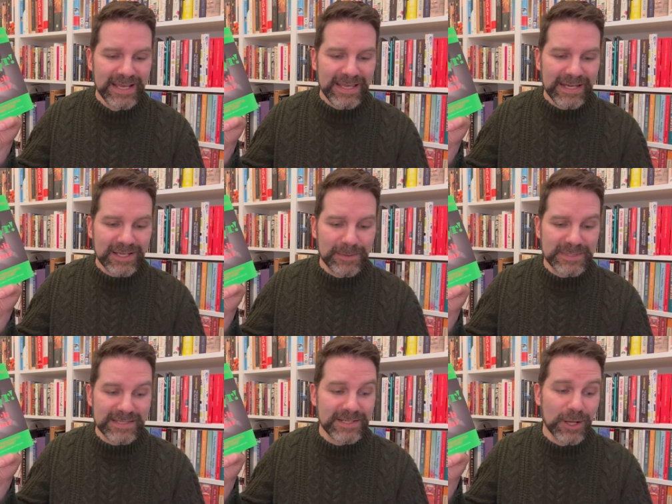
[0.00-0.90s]
it comes
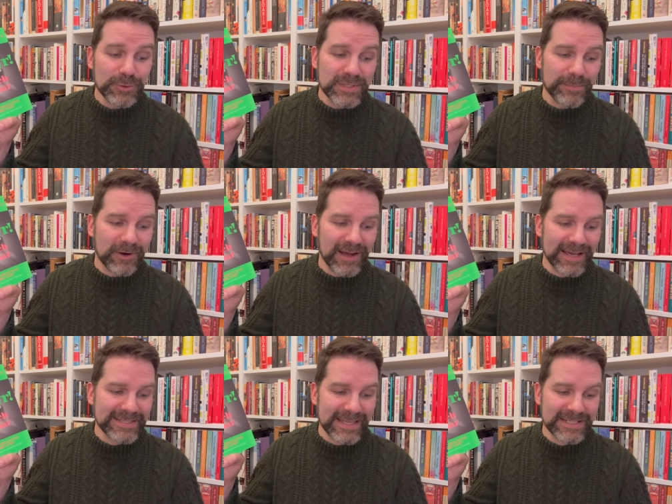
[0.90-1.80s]
as no
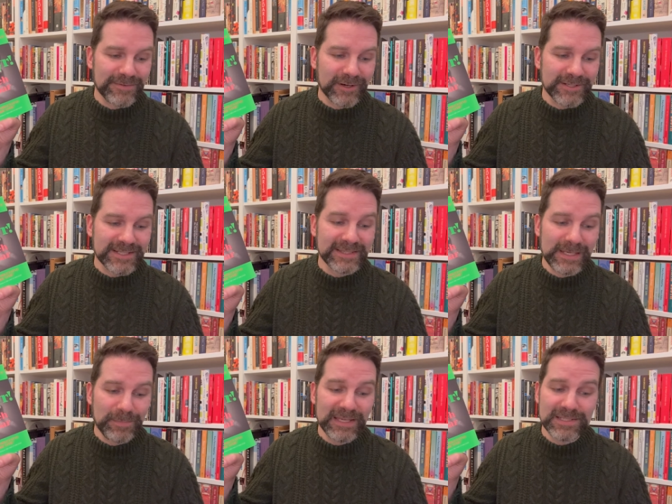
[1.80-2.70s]
surprise that his first
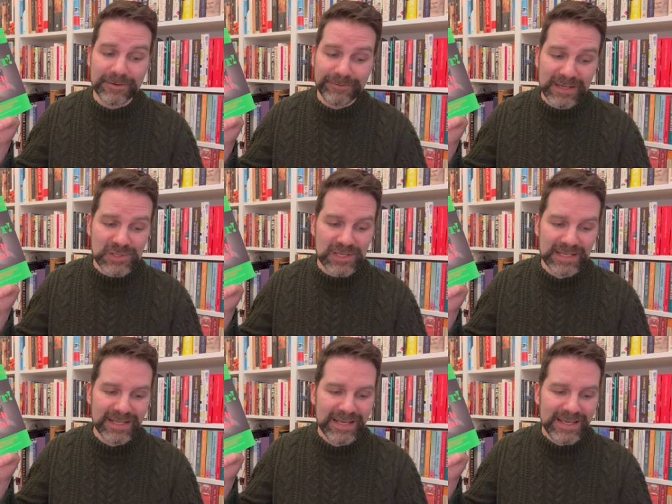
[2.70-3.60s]
leap into fiction